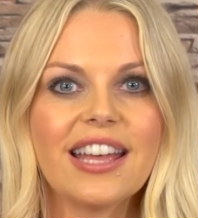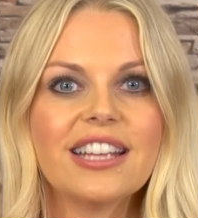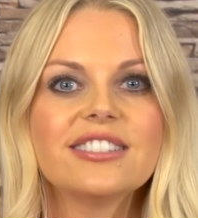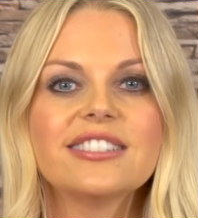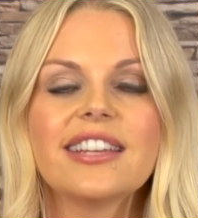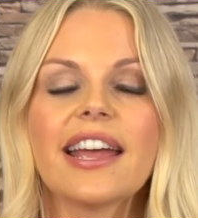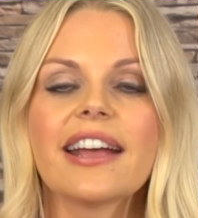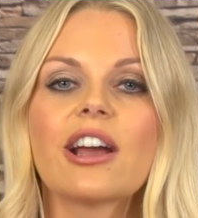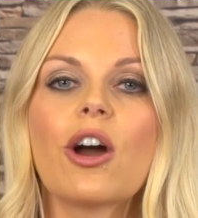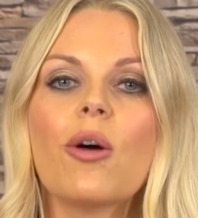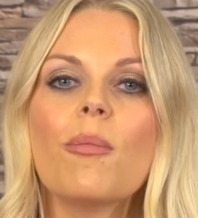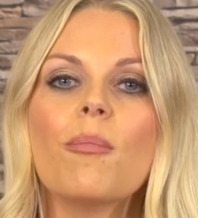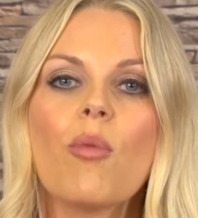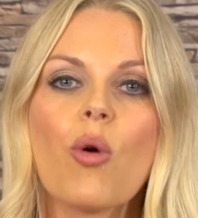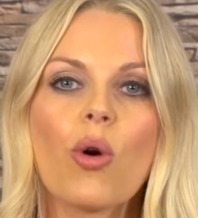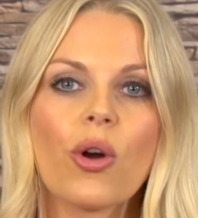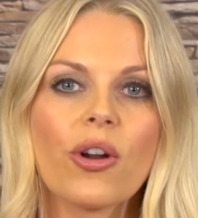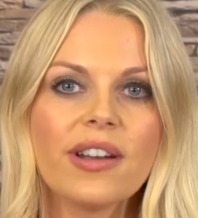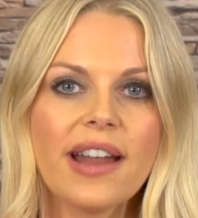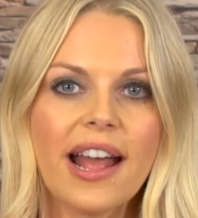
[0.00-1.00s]
Check out
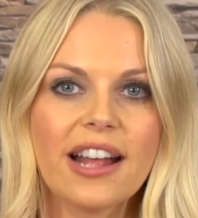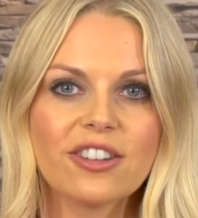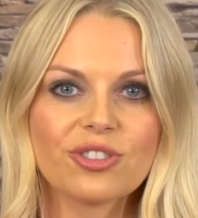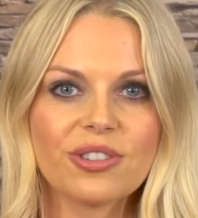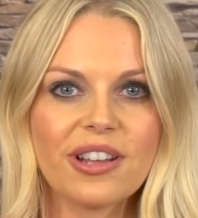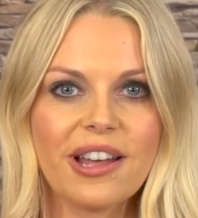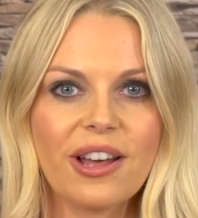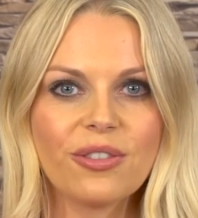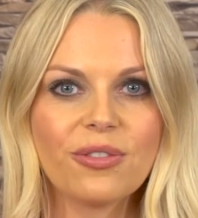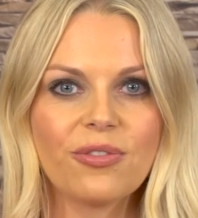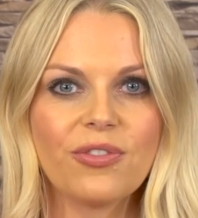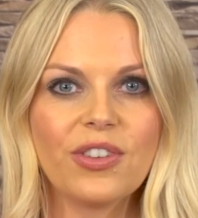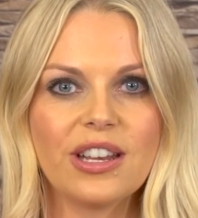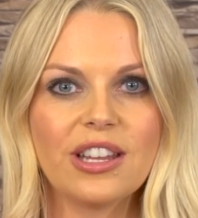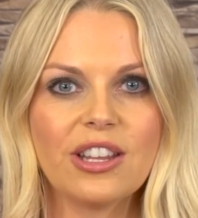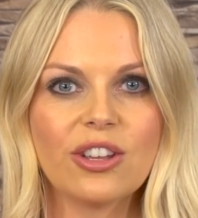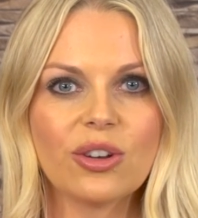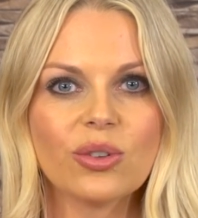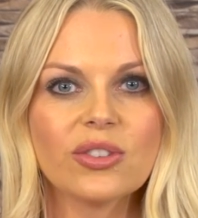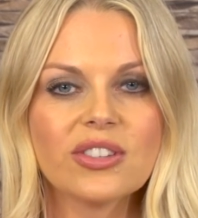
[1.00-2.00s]
more natural health
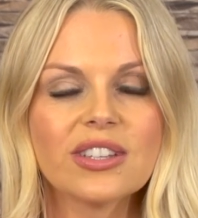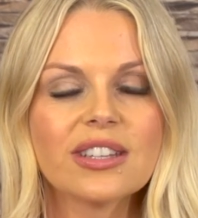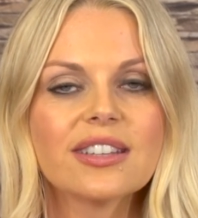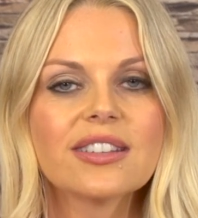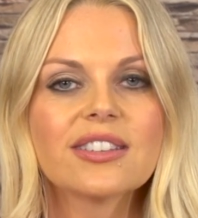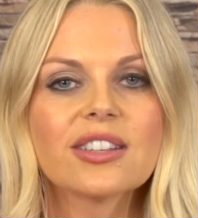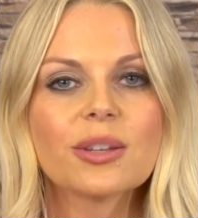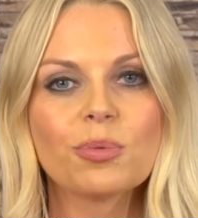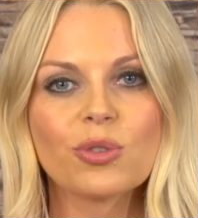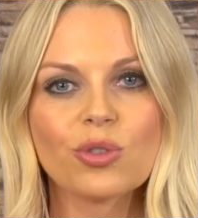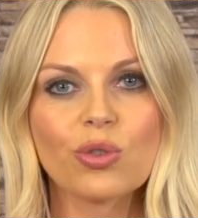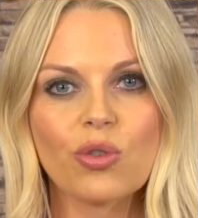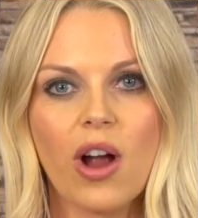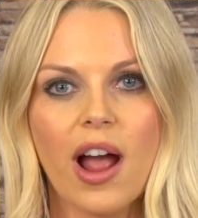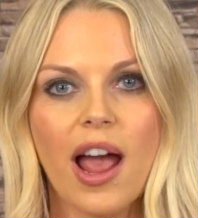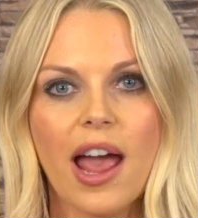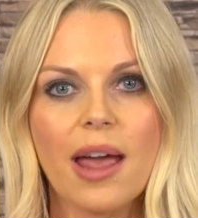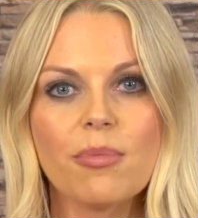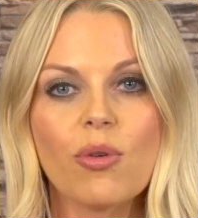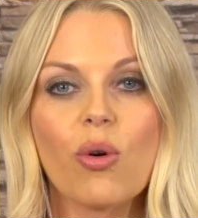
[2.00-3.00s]
videos,
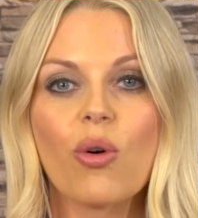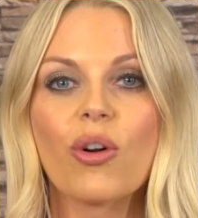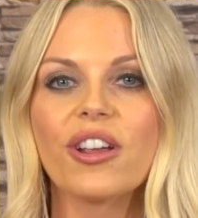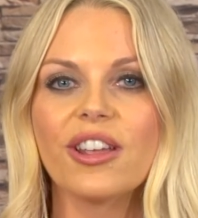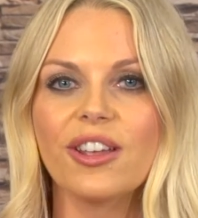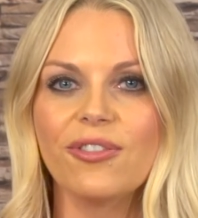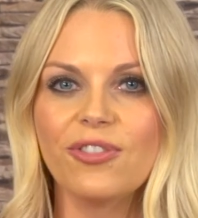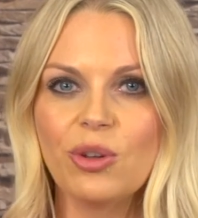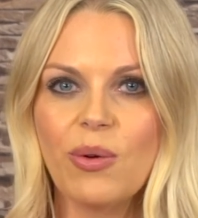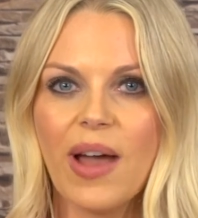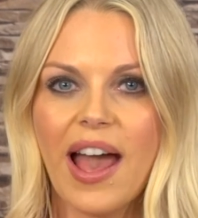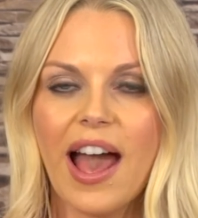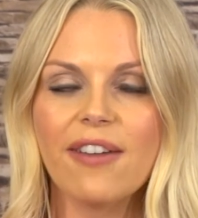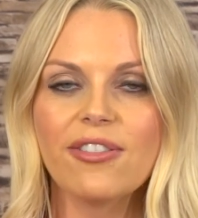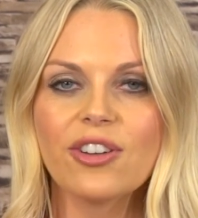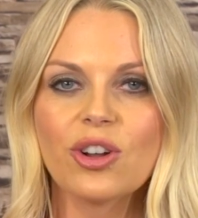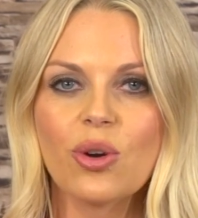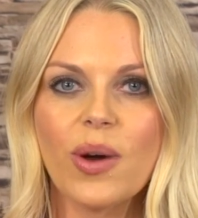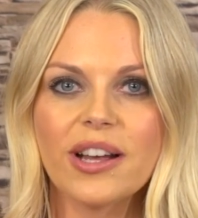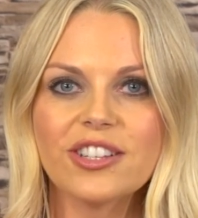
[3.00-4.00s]
subscribe, or if you have
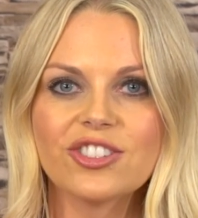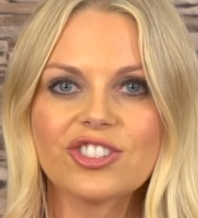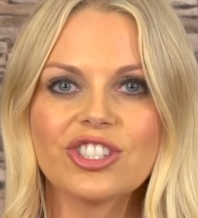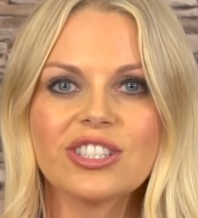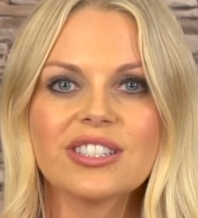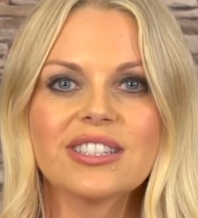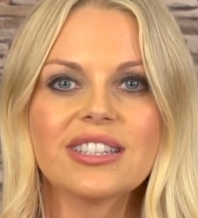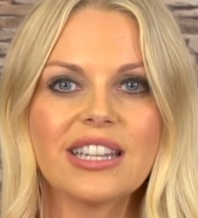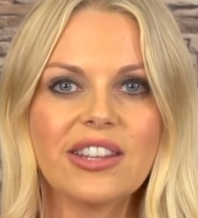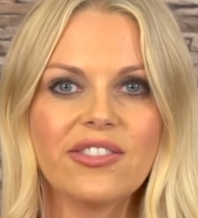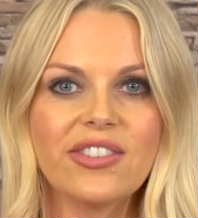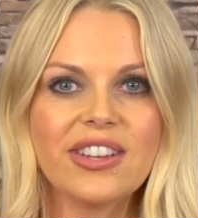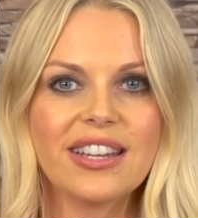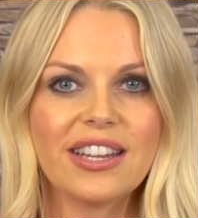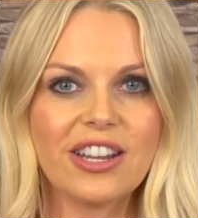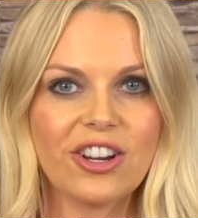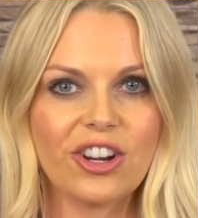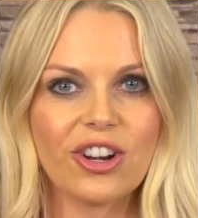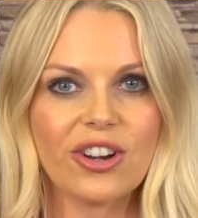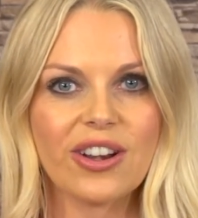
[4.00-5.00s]
a question, leave it
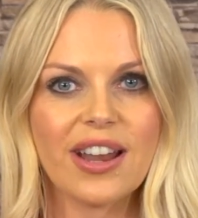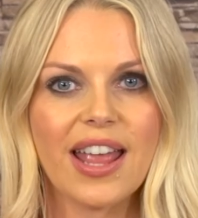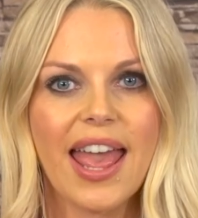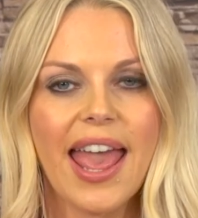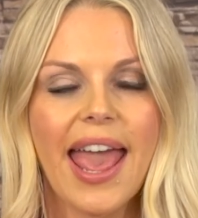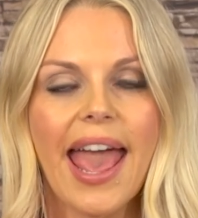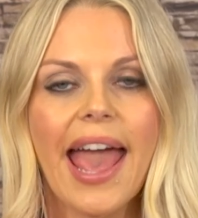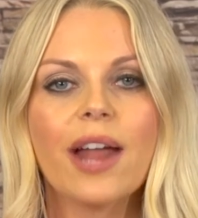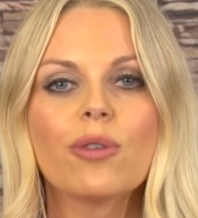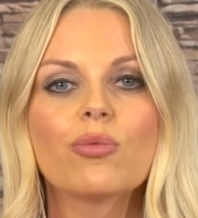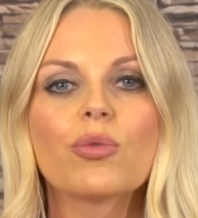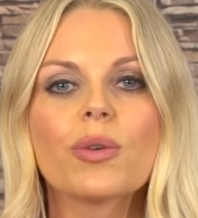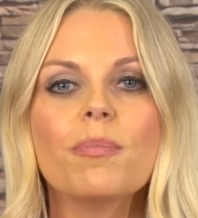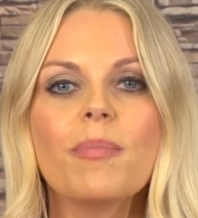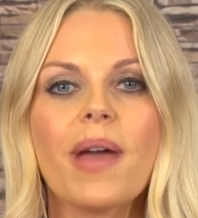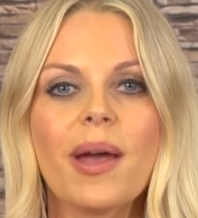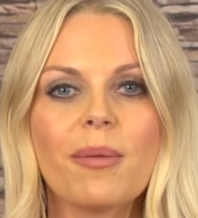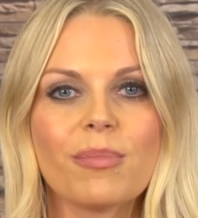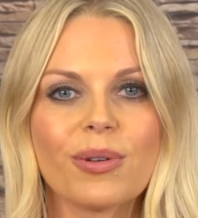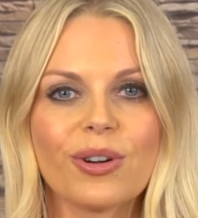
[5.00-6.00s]
here. And
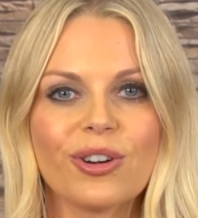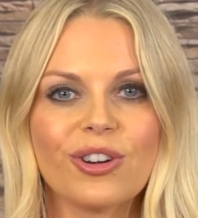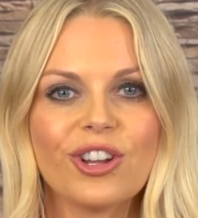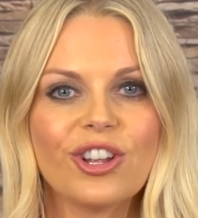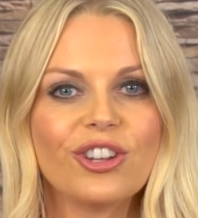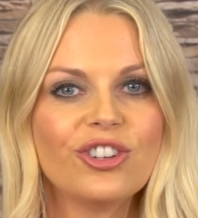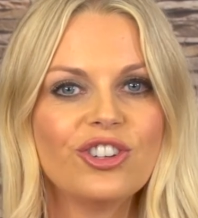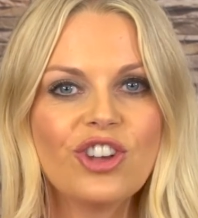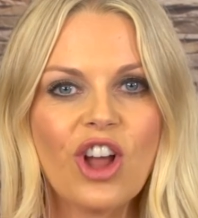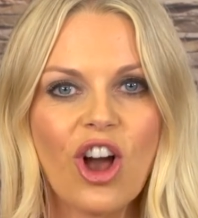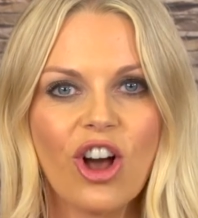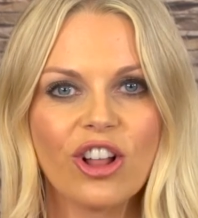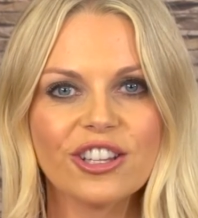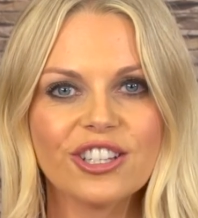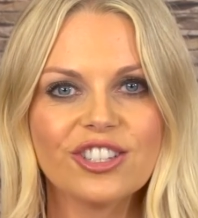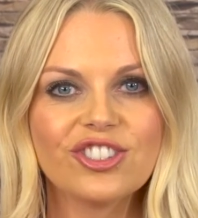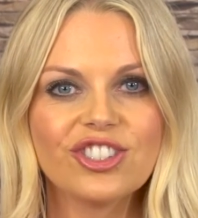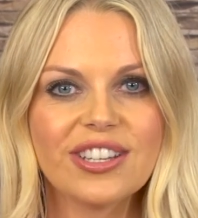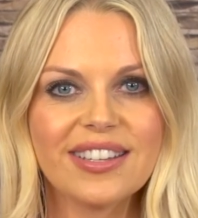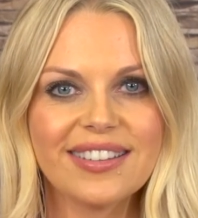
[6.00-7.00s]
remember,
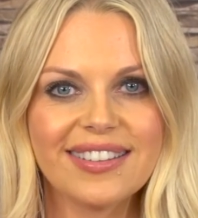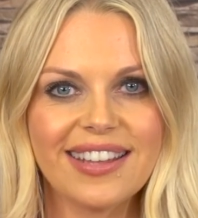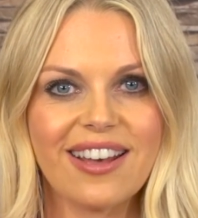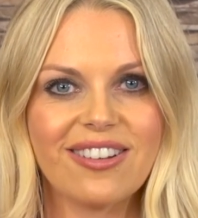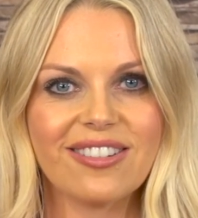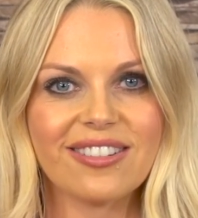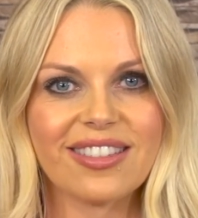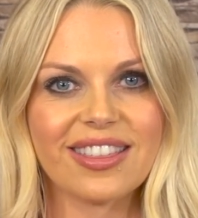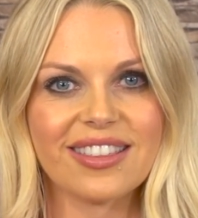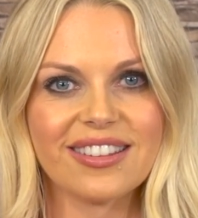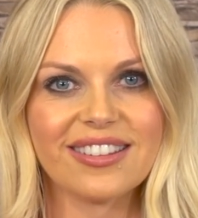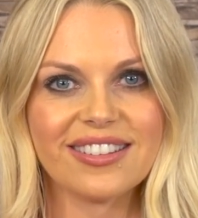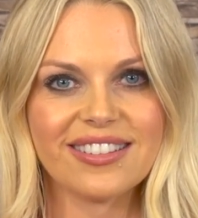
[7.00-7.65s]
knowledge is health.